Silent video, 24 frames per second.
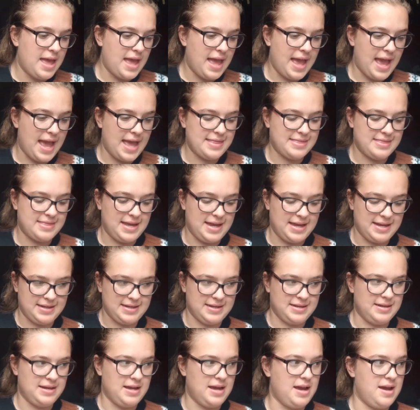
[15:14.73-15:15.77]
and
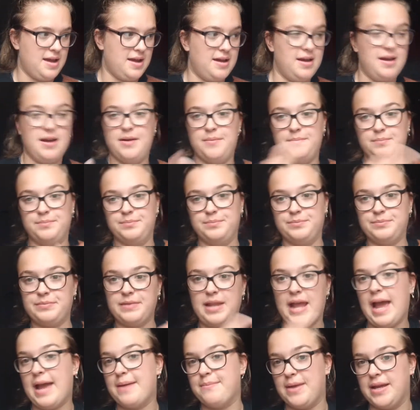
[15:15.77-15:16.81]
then
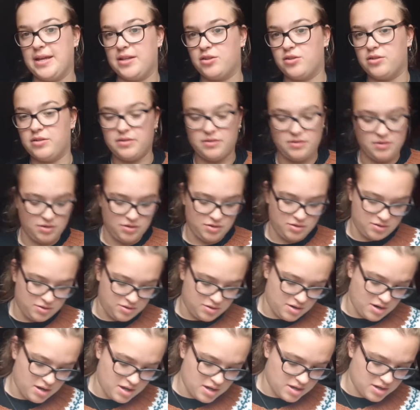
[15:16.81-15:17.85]
I made
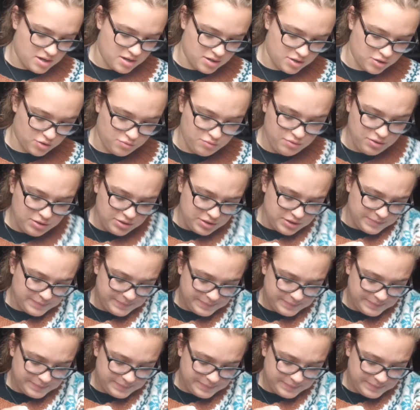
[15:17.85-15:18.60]
glued.